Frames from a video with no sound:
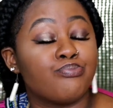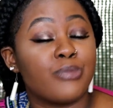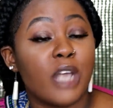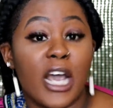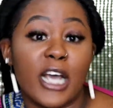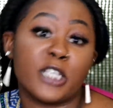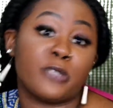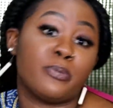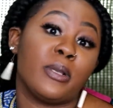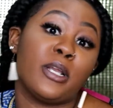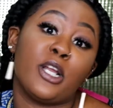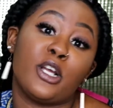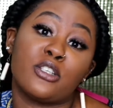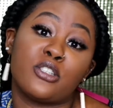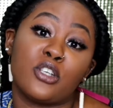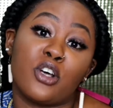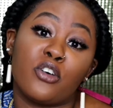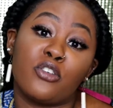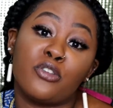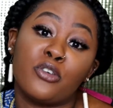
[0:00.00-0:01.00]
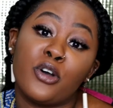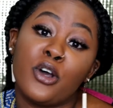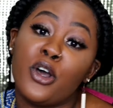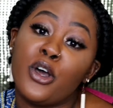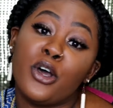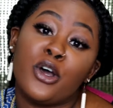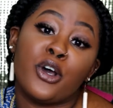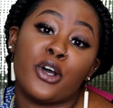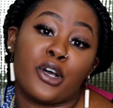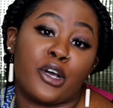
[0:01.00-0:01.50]
explain herself,
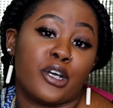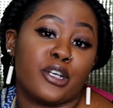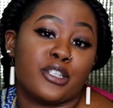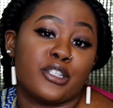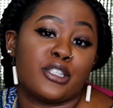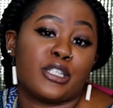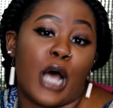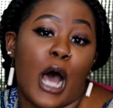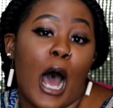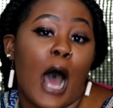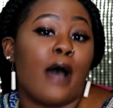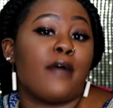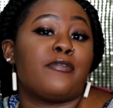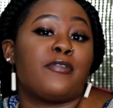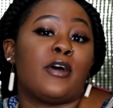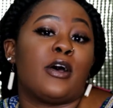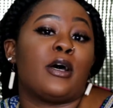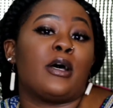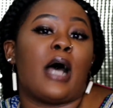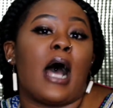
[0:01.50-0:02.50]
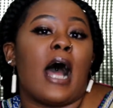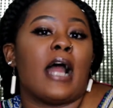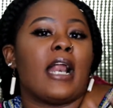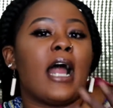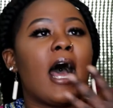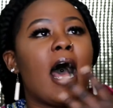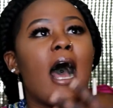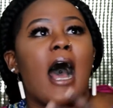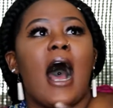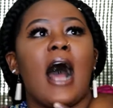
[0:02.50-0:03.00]
because I felt,
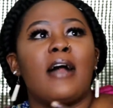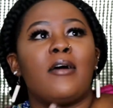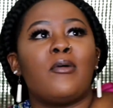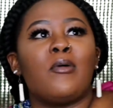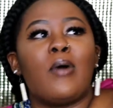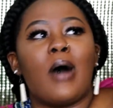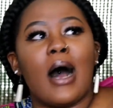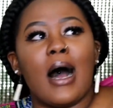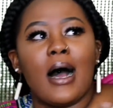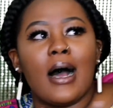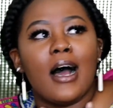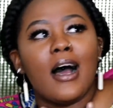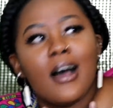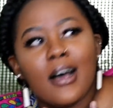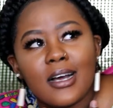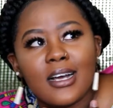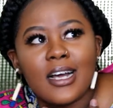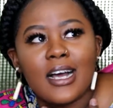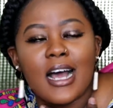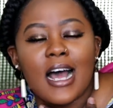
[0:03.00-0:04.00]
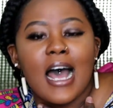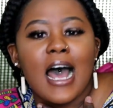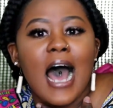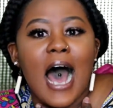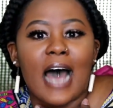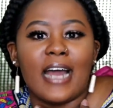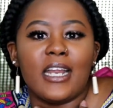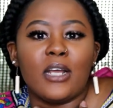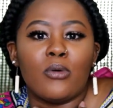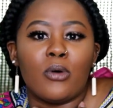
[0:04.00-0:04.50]

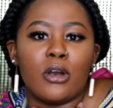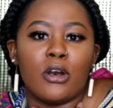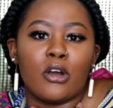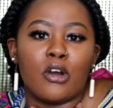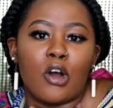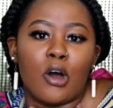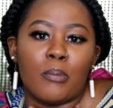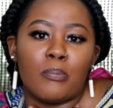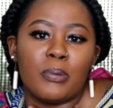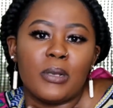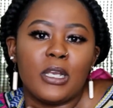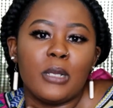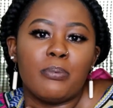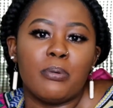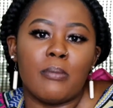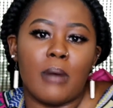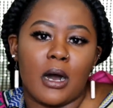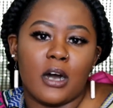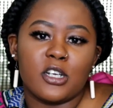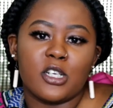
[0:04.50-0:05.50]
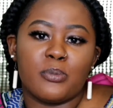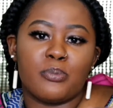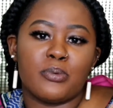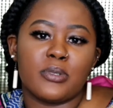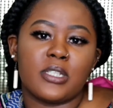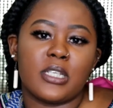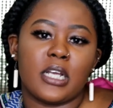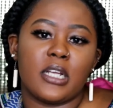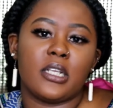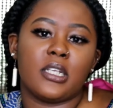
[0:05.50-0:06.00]
I didn't want to completely put my
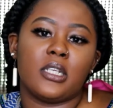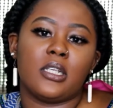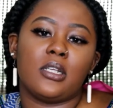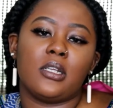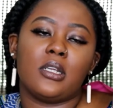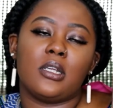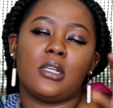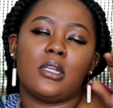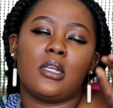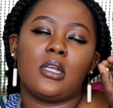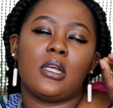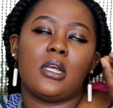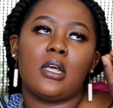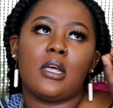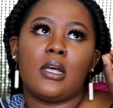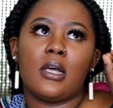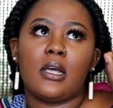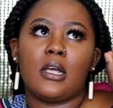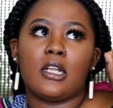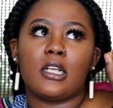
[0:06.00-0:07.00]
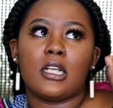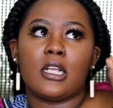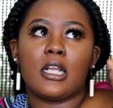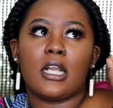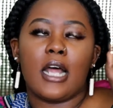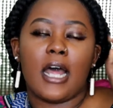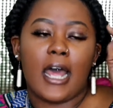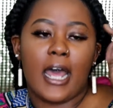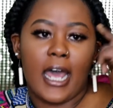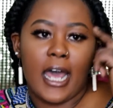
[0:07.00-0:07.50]
100%
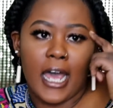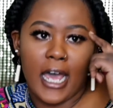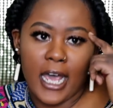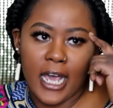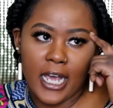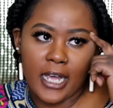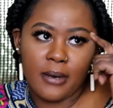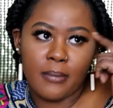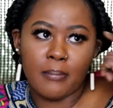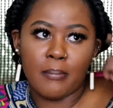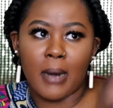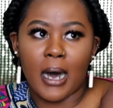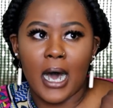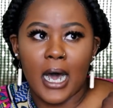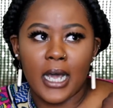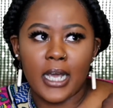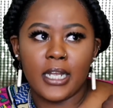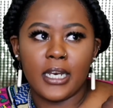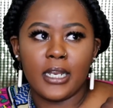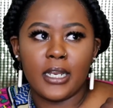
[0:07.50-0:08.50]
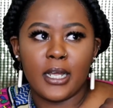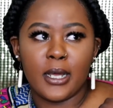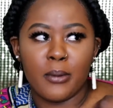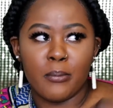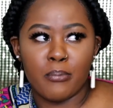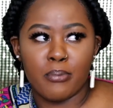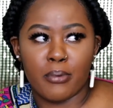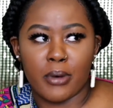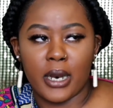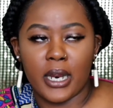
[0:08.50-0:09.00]
head, mind,
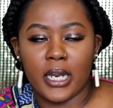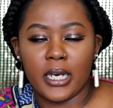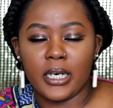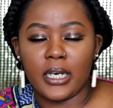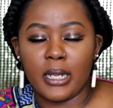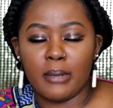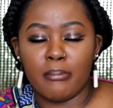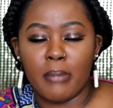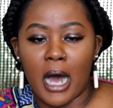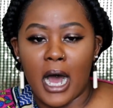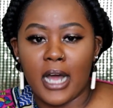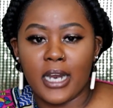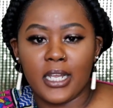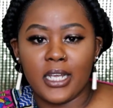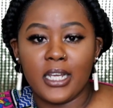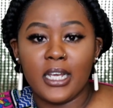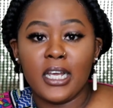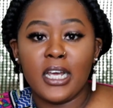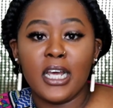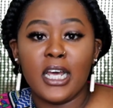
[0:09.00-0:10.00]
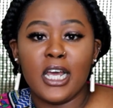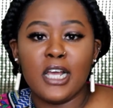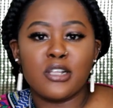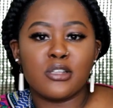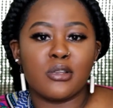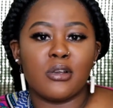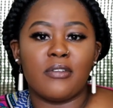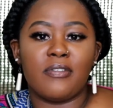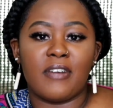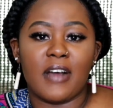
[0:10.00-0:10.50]
brain, body
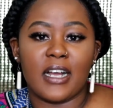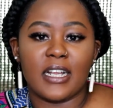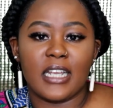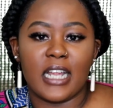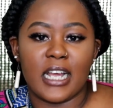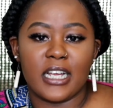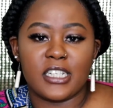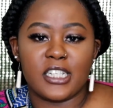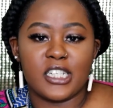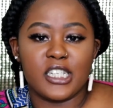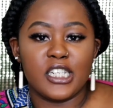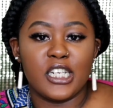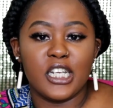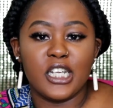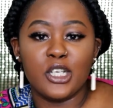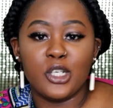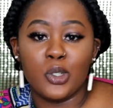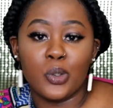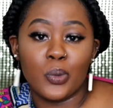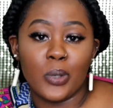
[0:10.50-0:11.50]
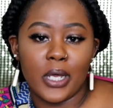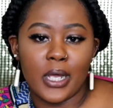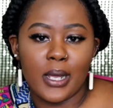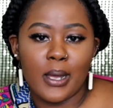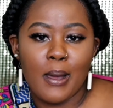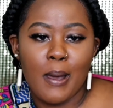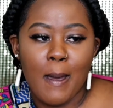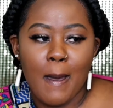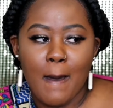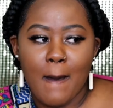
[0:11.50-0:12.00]
into the fact that she didn't do it,
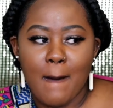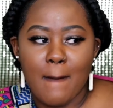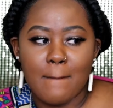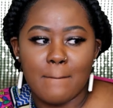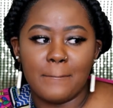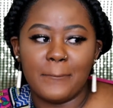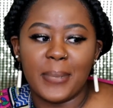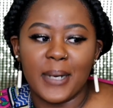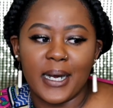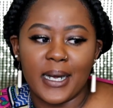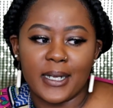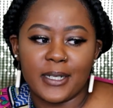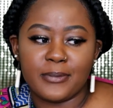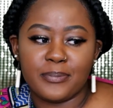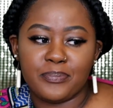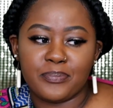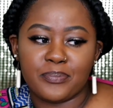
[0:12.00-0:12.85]
but